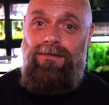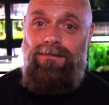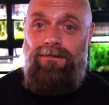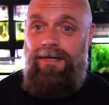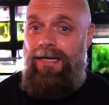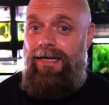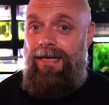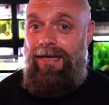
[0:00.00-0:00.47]
of
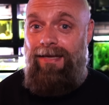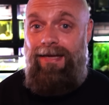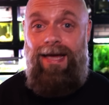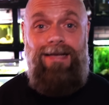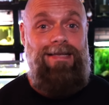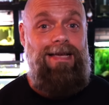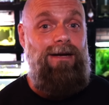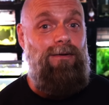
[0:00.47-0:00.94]
leaking in
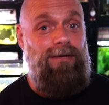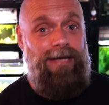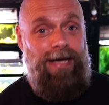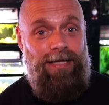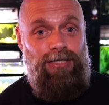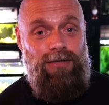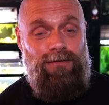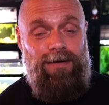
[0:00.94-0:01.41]
case I don't
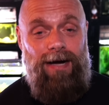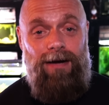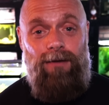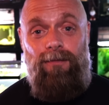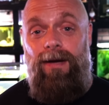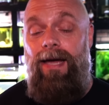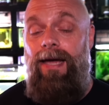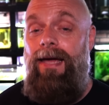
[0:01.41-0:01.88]
catch it right
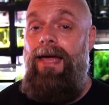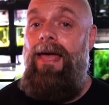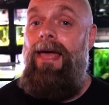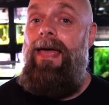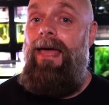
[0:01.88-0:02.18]
away.